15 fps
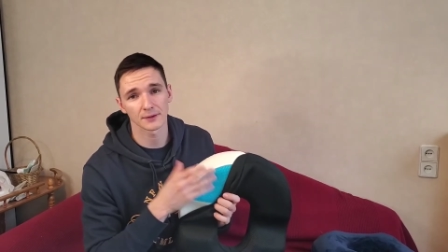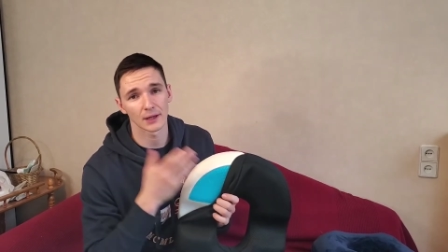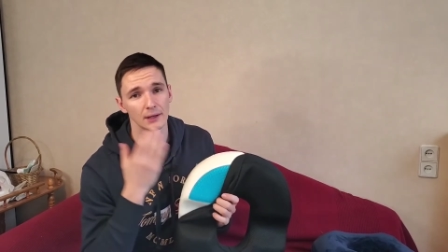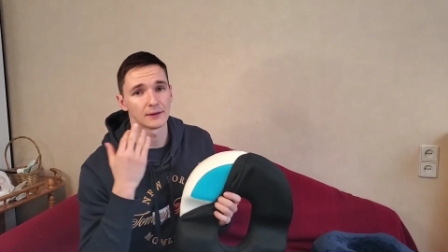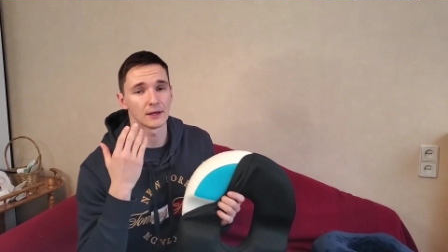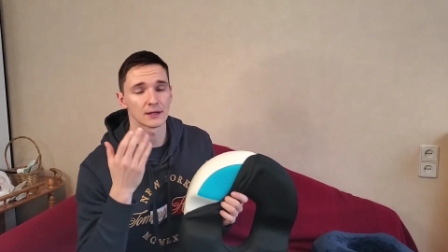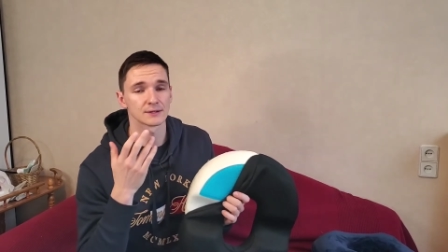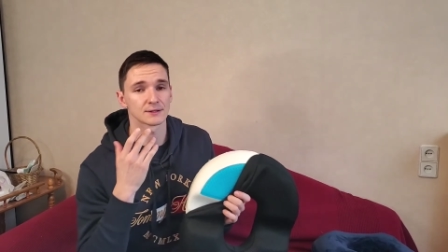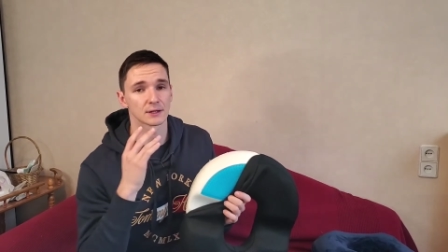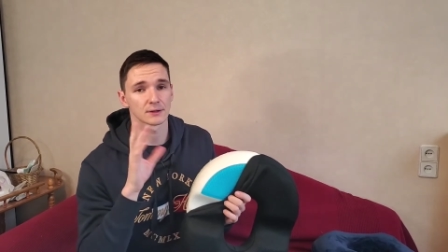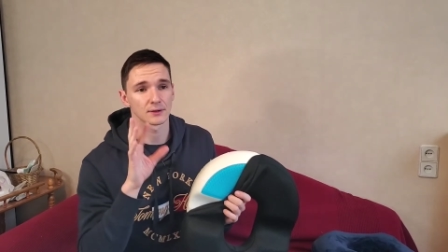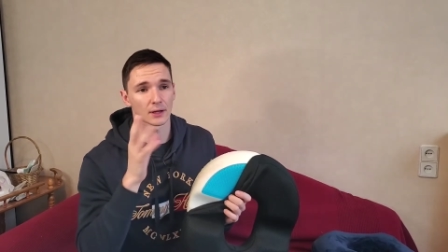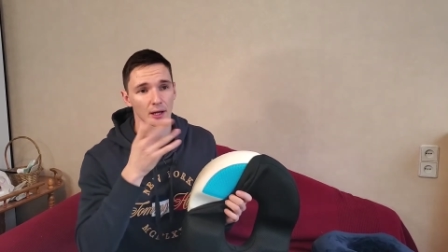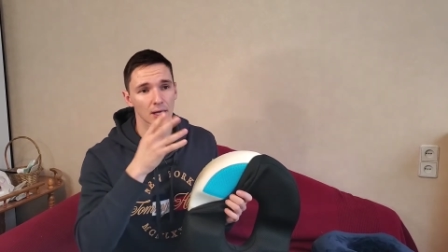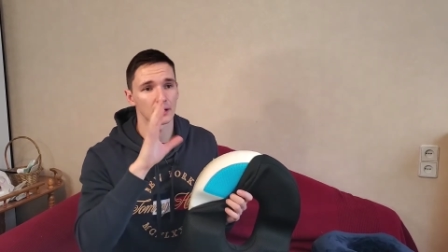The idea is that
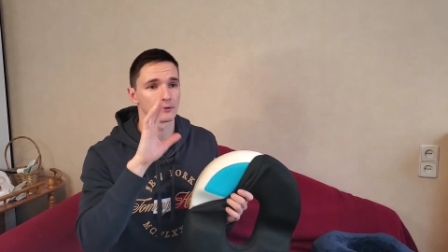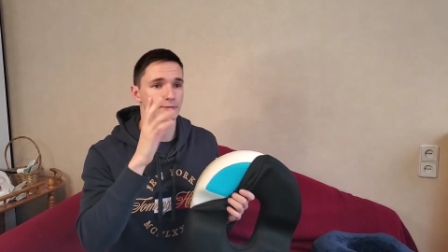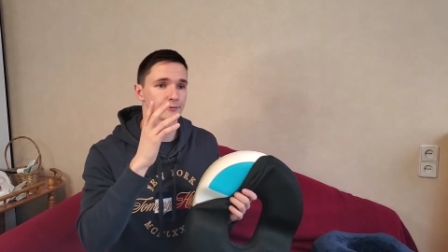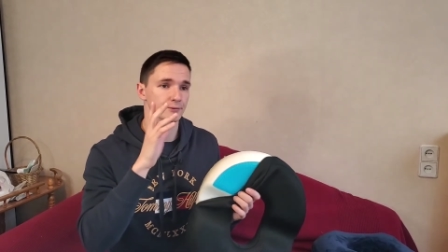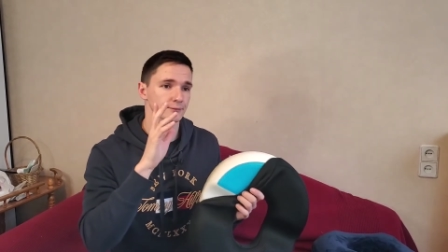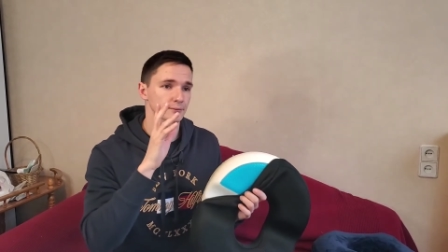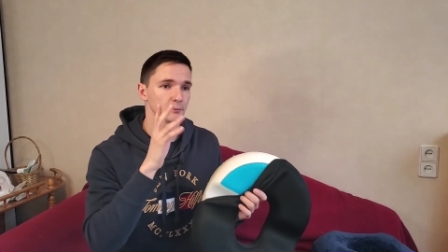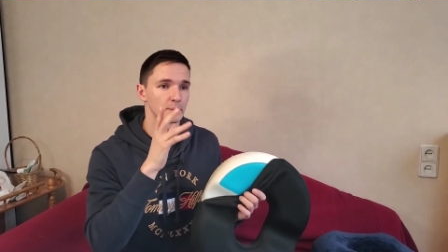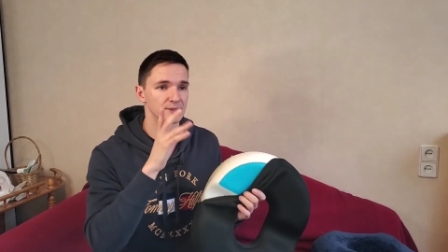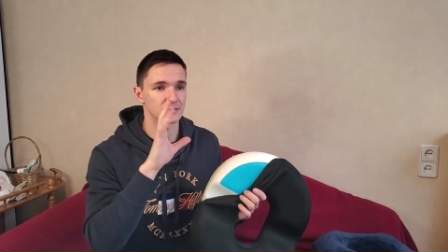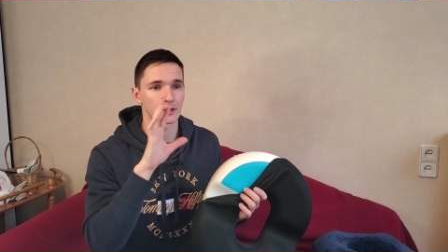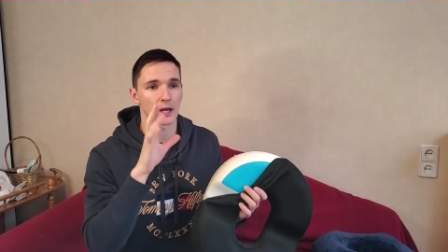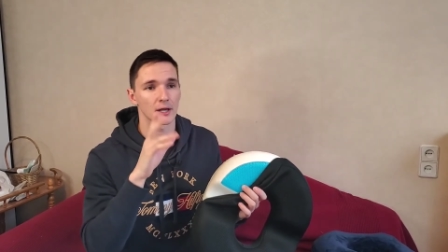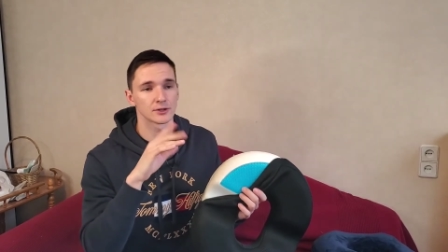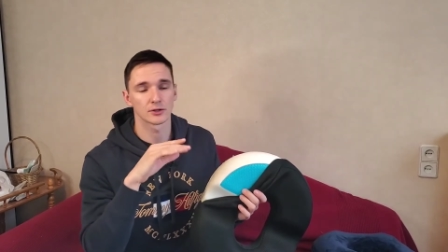they kind of
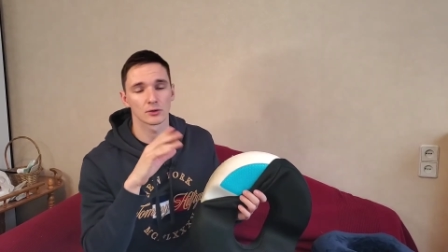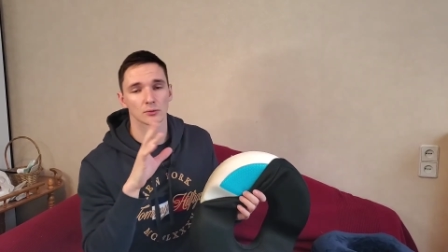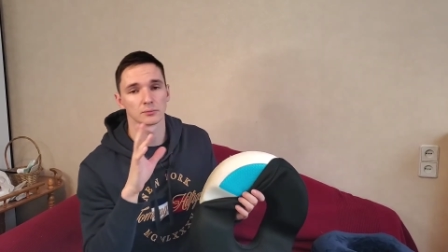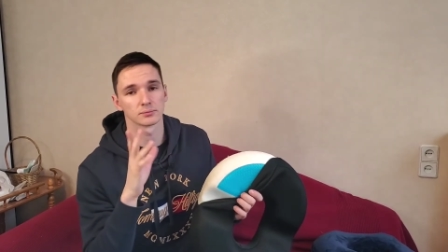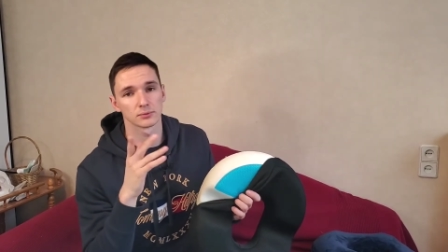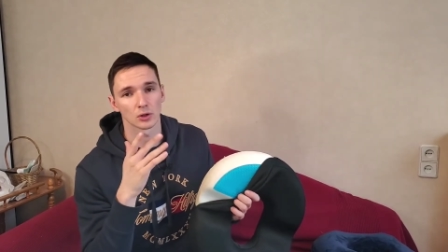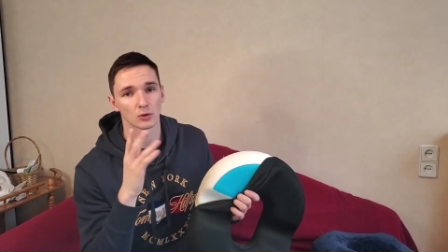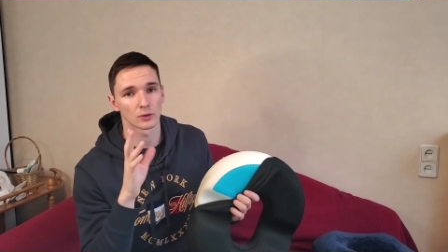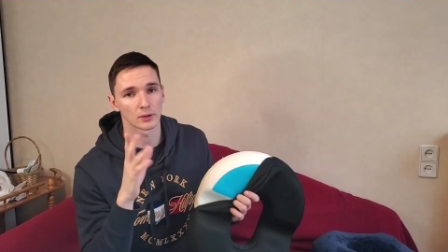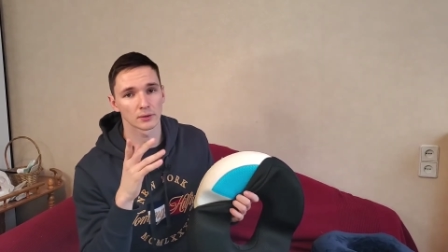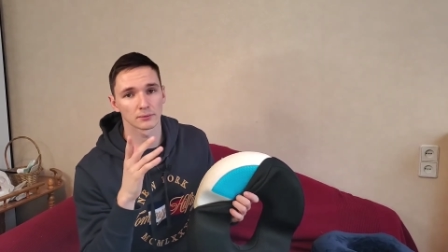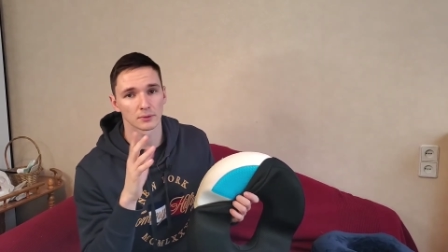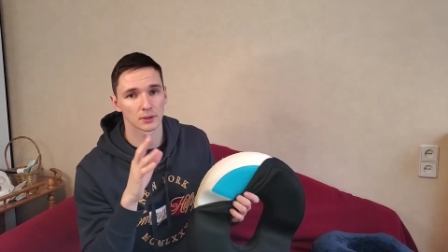massage your lower,